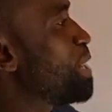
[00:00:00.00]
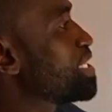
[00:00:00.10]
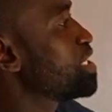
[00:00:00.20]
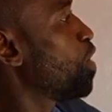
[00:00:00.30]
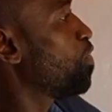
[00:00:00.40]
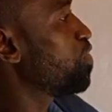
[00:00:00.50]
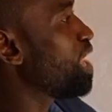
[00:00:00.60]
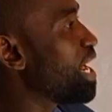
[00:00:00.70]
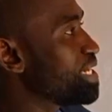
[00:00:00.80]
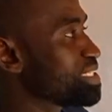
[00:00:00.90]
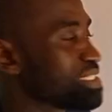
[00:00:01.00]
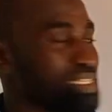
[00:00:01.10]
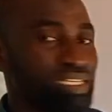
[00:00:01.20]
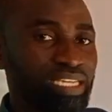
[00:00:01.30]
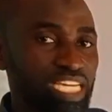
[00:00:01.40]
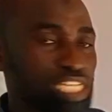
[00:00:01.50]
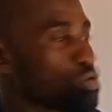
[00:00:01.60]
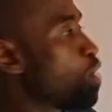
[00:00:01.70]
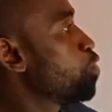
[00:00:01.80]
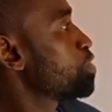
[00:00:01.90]
bending of light is
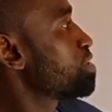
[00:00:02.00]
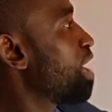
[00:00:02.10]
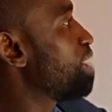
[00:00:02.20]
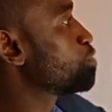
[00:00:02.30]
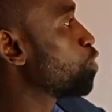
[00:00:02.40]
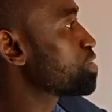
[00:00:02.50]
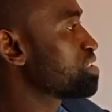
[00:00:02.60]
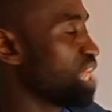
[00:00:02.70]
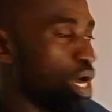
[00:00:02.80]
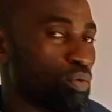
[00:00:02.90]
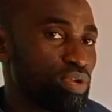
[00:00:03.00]
what we term what now?